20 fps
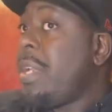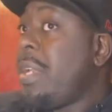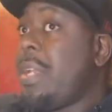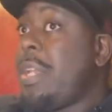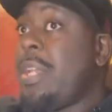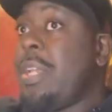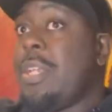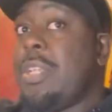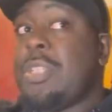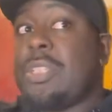
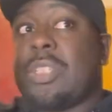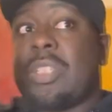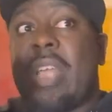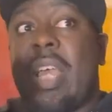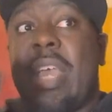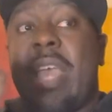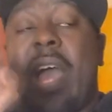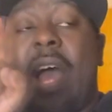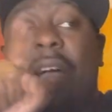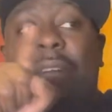is
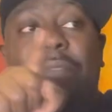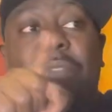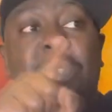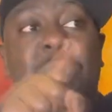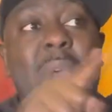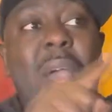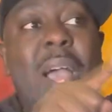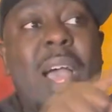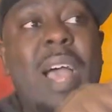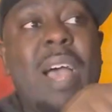they have
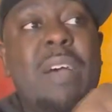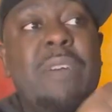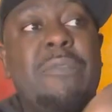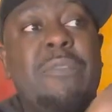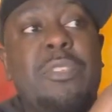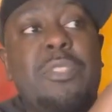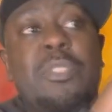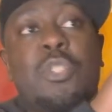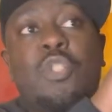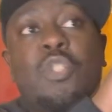to have
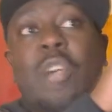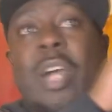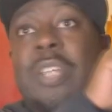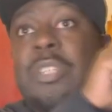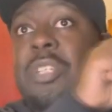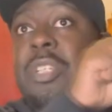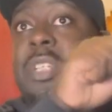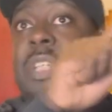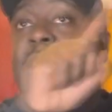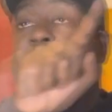
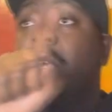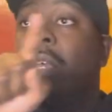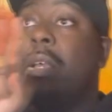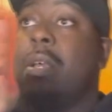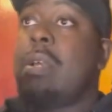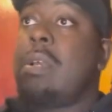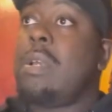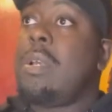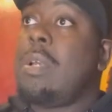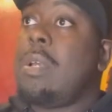tragedy,
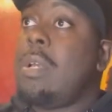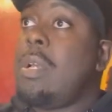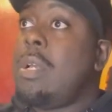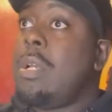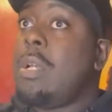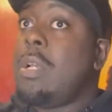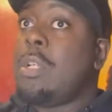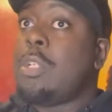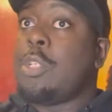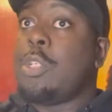
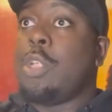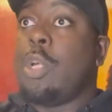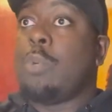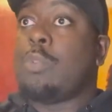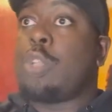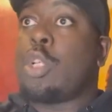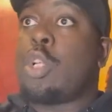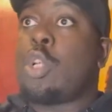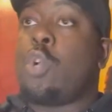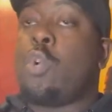you know,
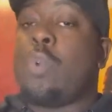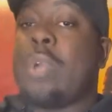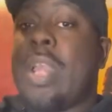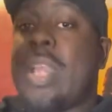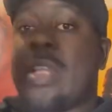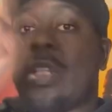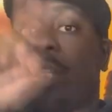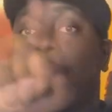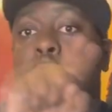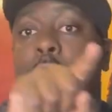to
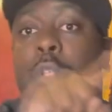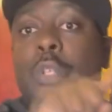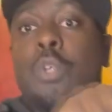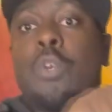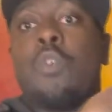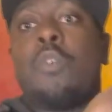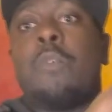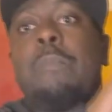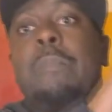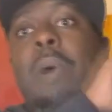create the
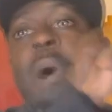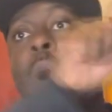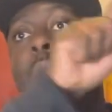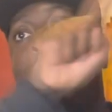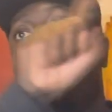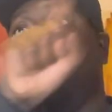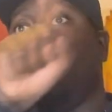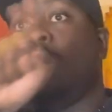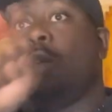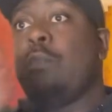loop
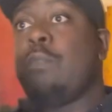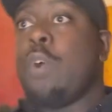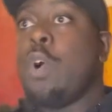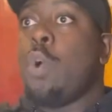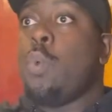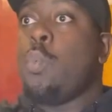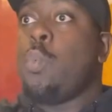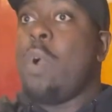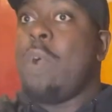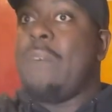of
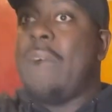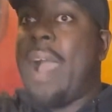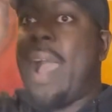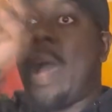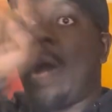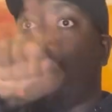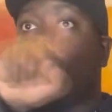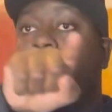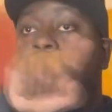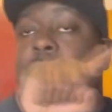
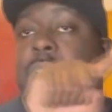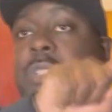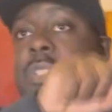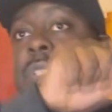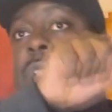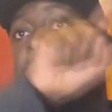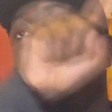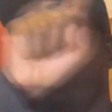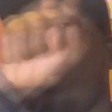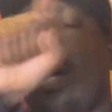without,